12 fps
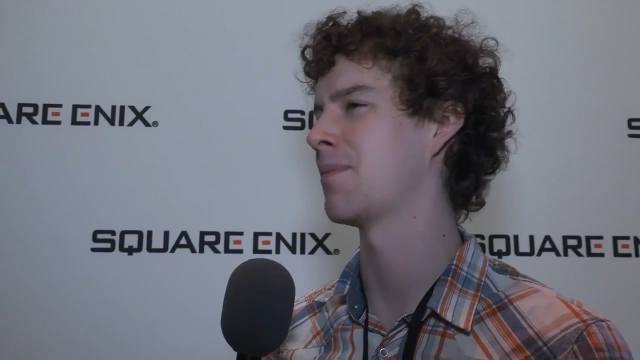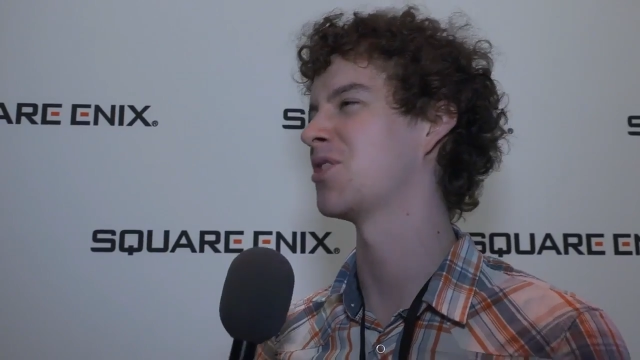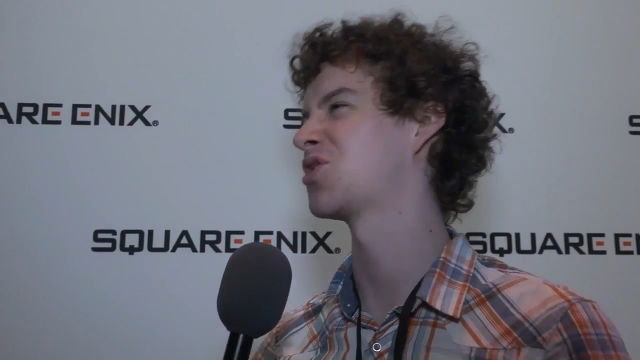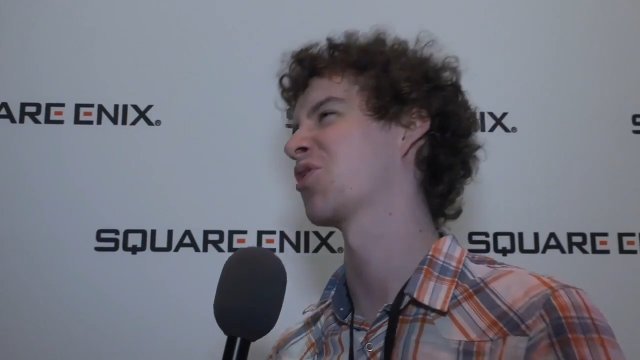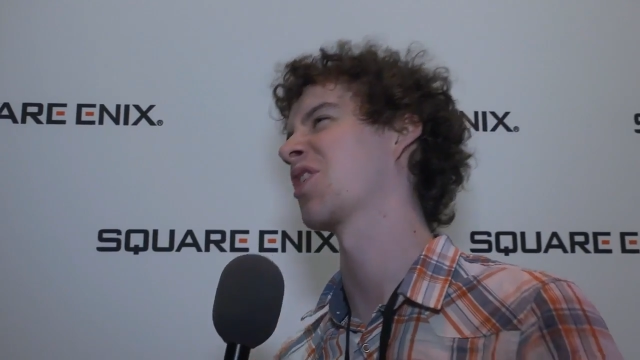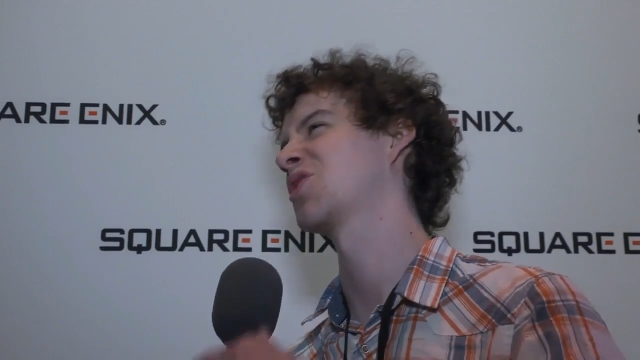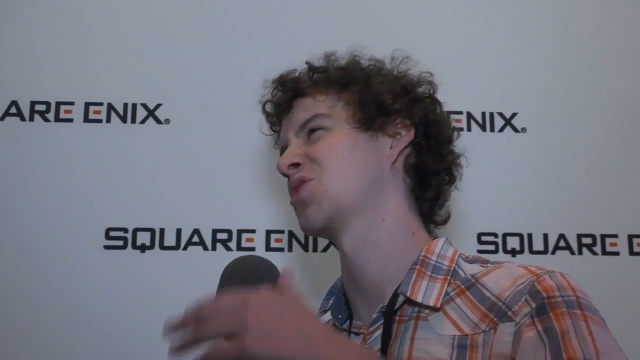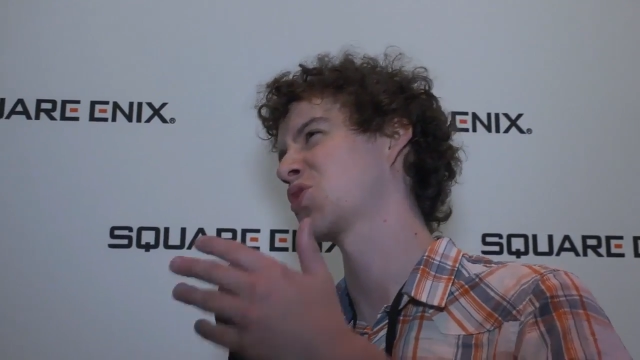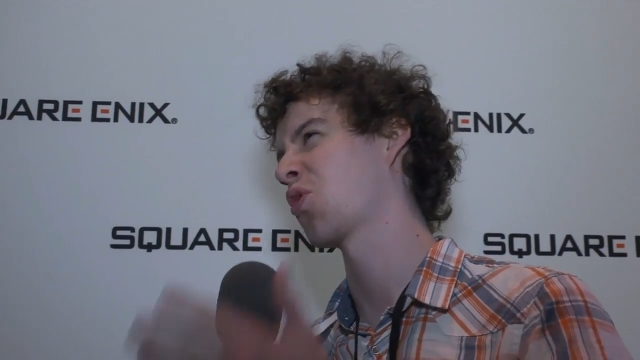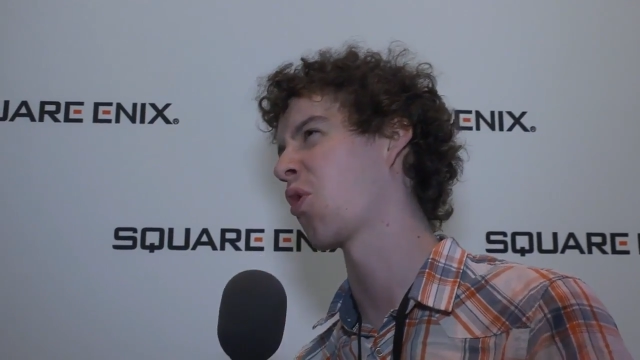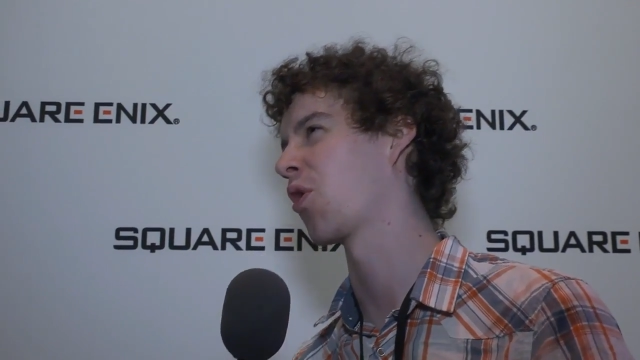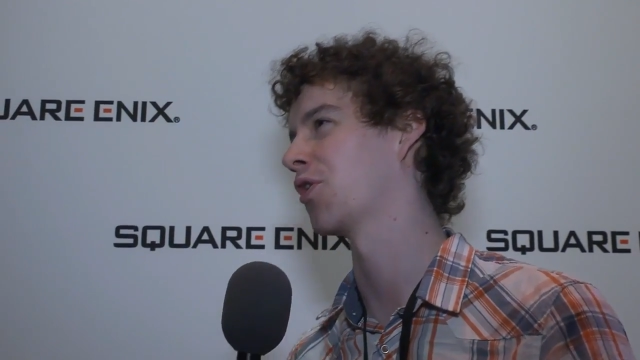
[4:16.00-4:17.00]
Maybe it's during a
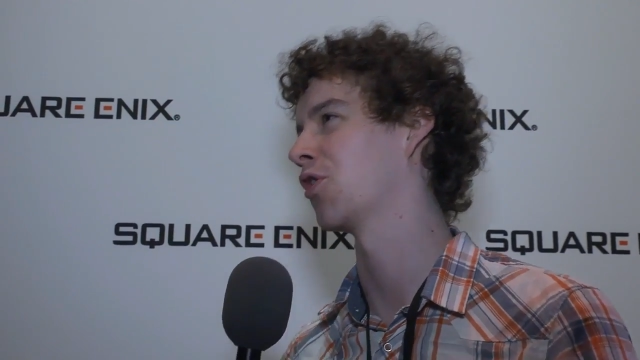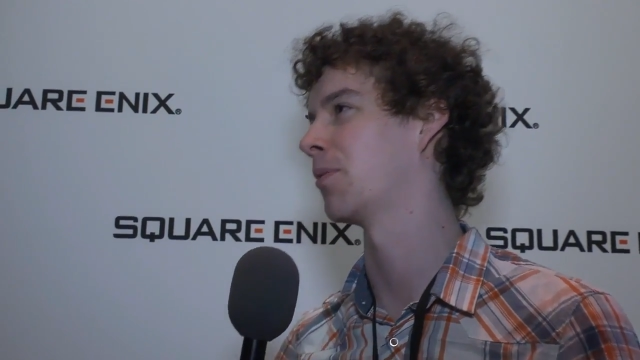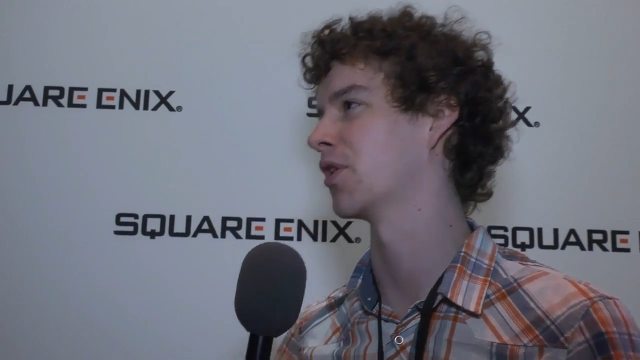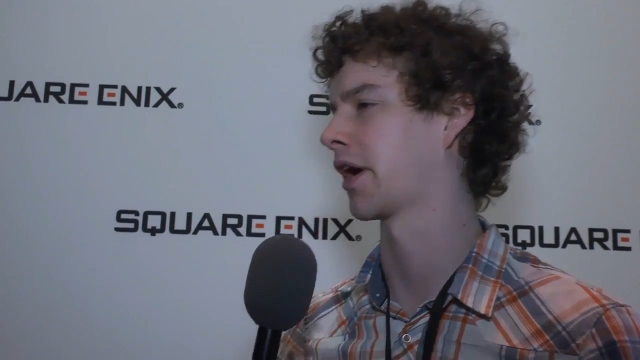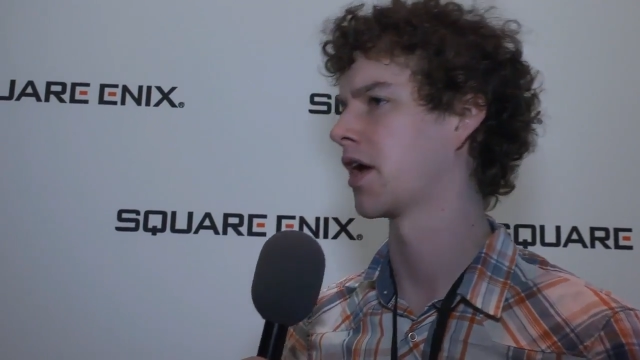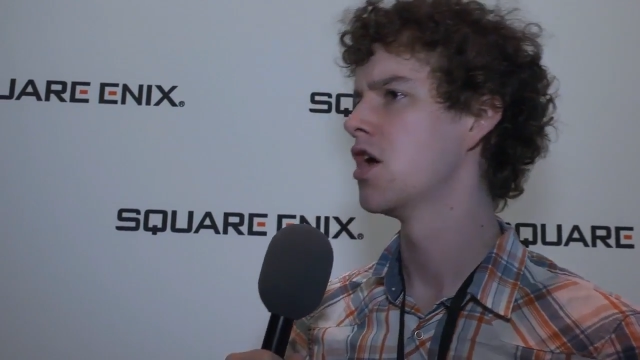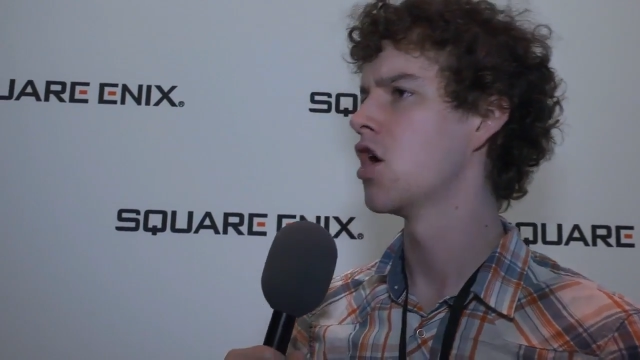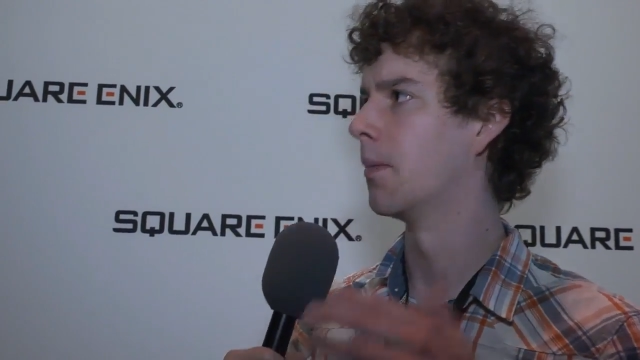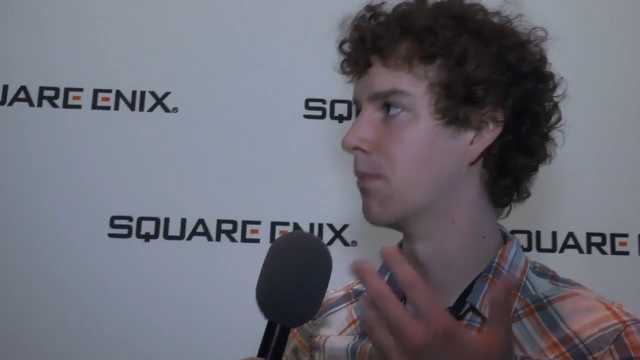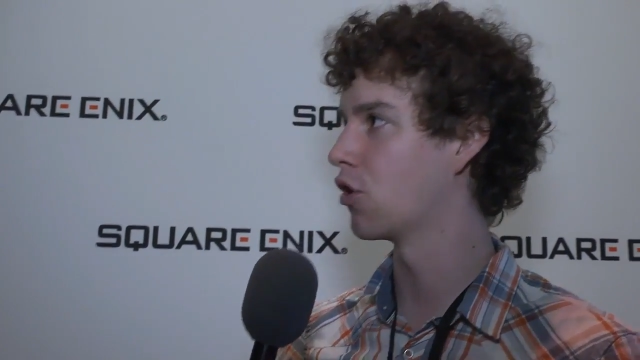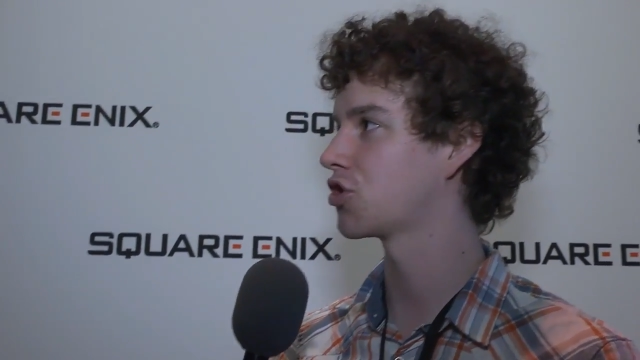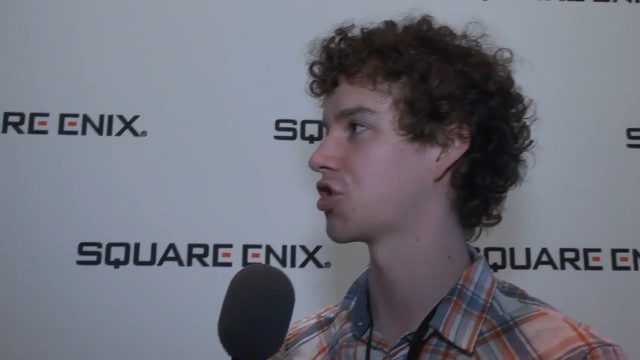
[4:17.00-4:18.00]
tutorial, but like
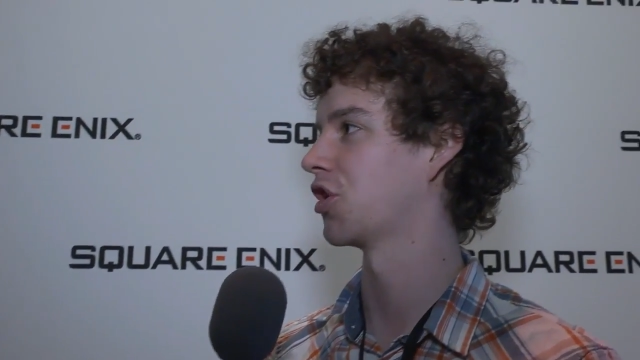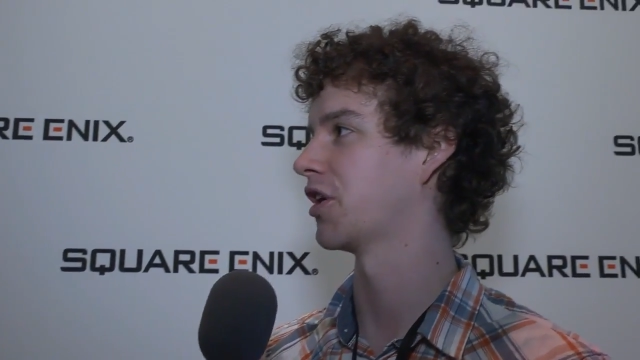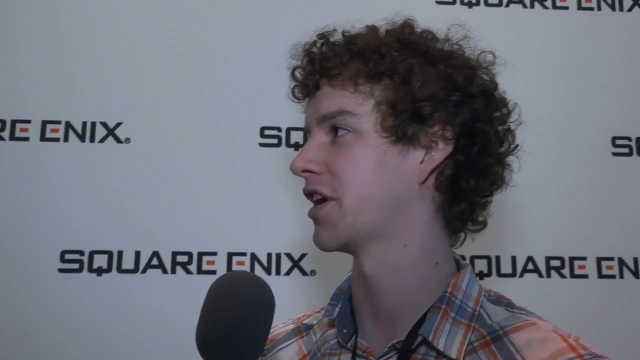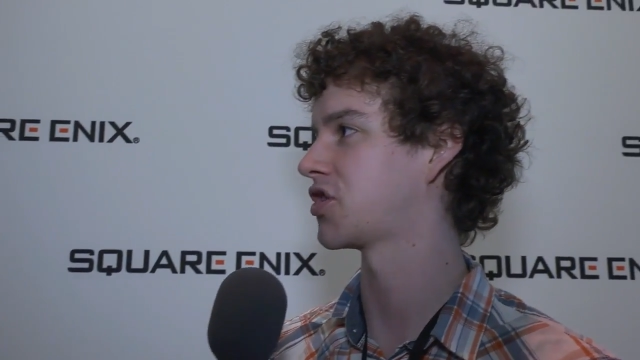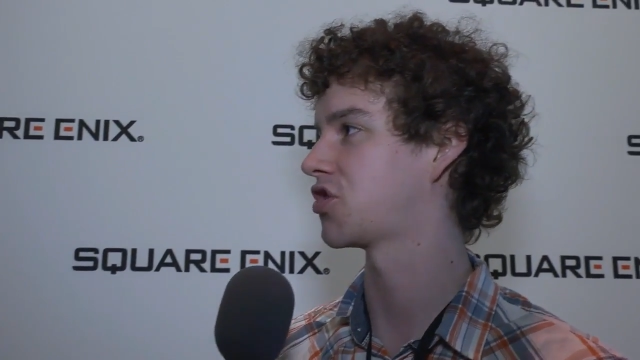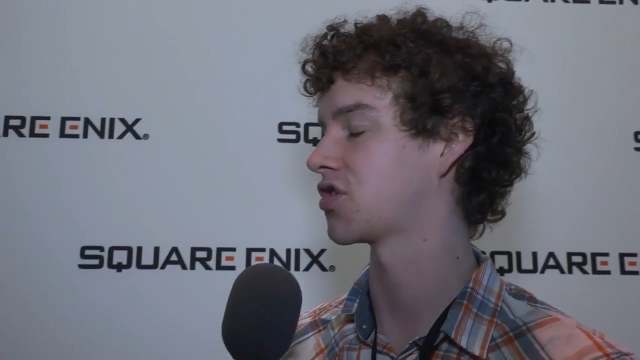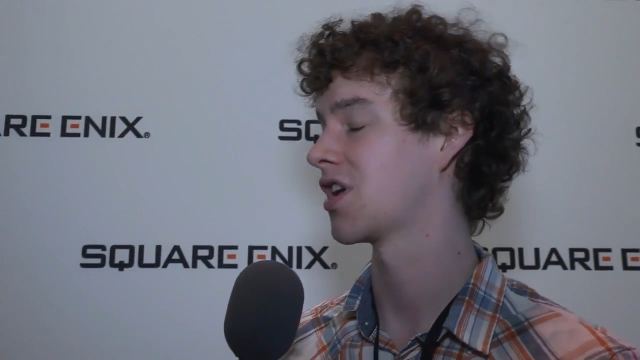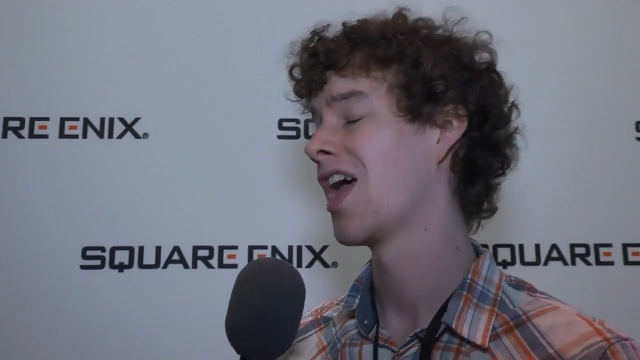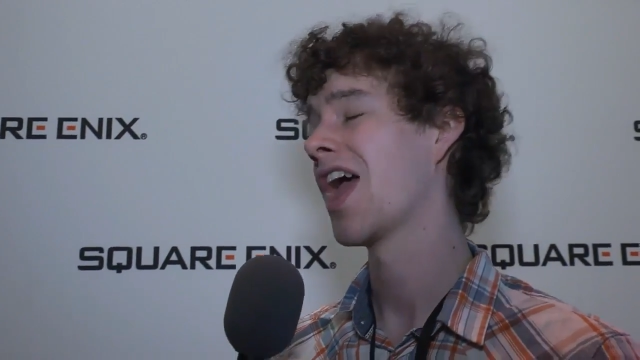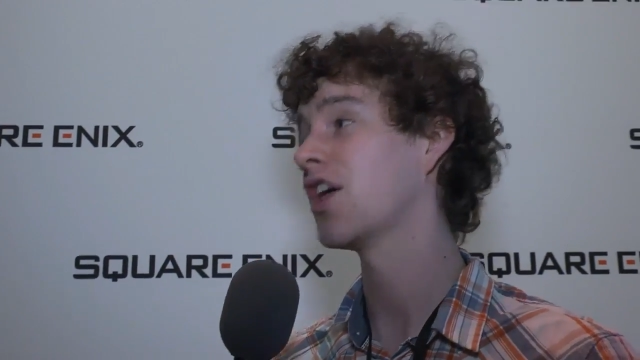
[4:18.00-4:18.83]
emotionally, it's just,